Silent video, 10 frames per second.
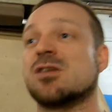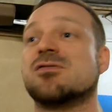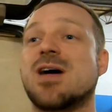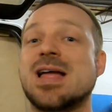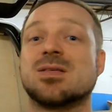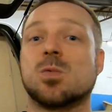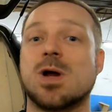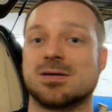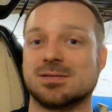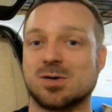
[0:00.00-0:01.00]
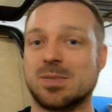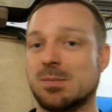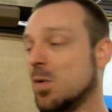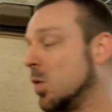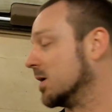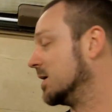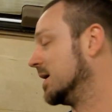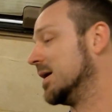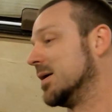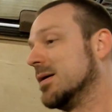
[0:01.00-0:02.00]
fight the weather a little bit more.
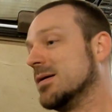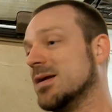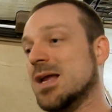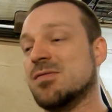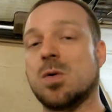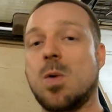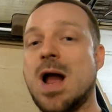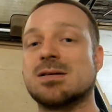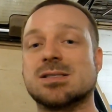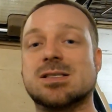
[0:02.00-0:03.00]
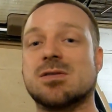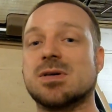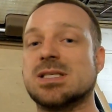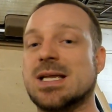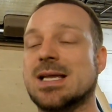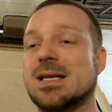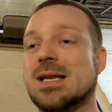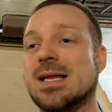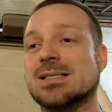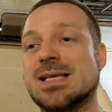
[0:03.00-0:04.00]
If your wire is a silver
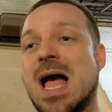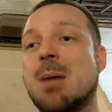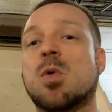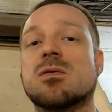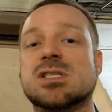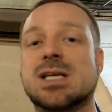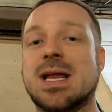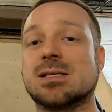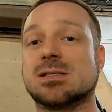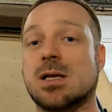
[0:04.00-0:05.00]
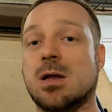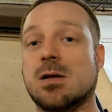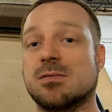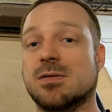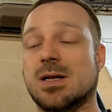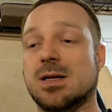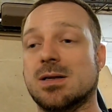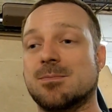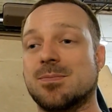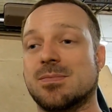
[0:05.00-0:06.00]
tin, it's got more of a chance of
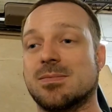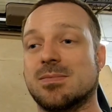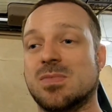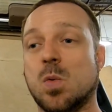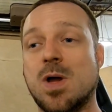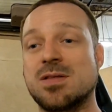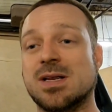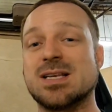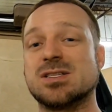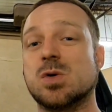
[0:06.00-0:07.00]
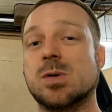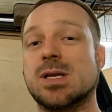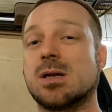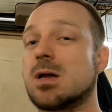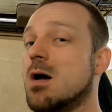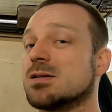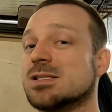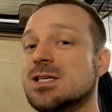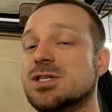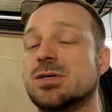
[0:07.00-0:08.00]
the weather getting to it,
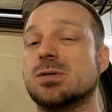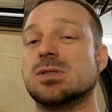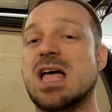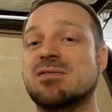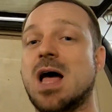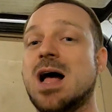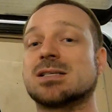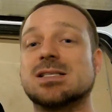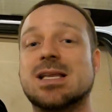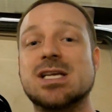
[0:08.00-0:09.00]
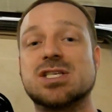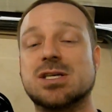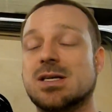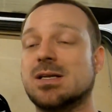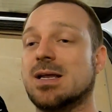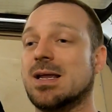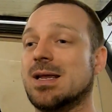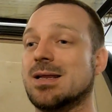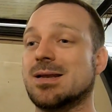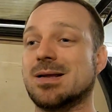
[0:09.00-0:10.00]
causing issues, having oxidation,
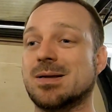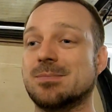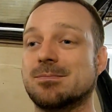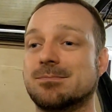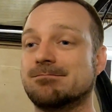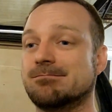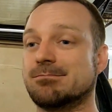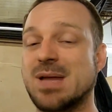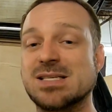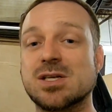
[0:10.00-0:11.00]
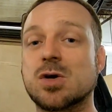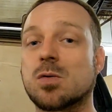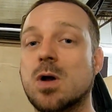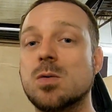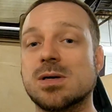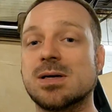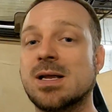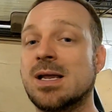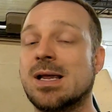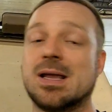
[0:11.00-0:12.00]
and basically corroding.
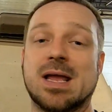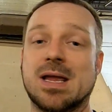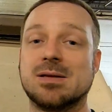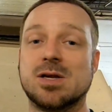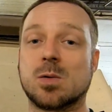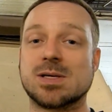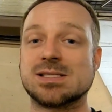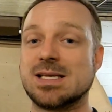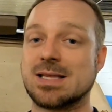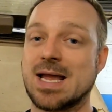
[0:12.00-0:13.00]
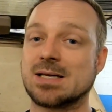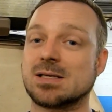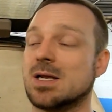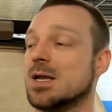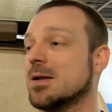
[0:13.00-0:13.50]
And you don't want to see that.